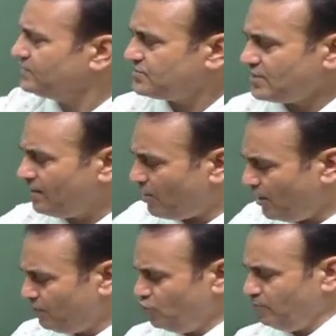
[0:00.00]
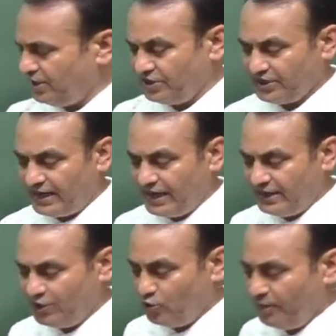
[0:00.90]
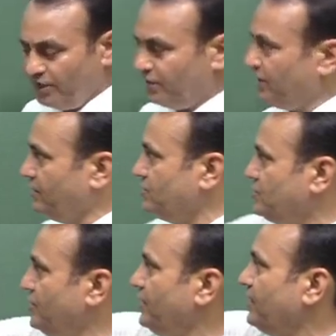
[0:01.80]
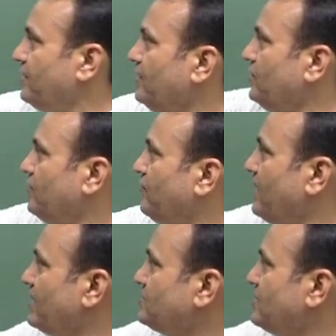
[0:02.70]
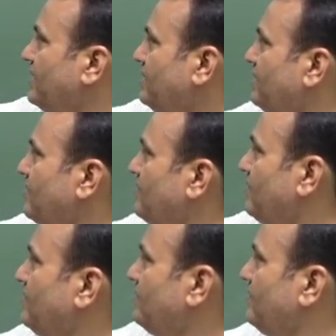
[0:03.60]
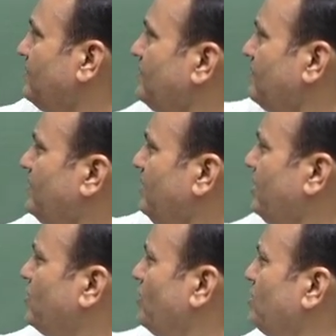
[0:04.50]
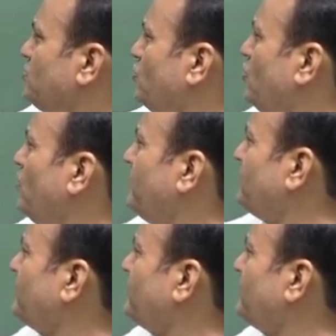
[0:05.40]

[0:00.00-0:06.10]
Sum of numerator and denominator. See here, fraction equals to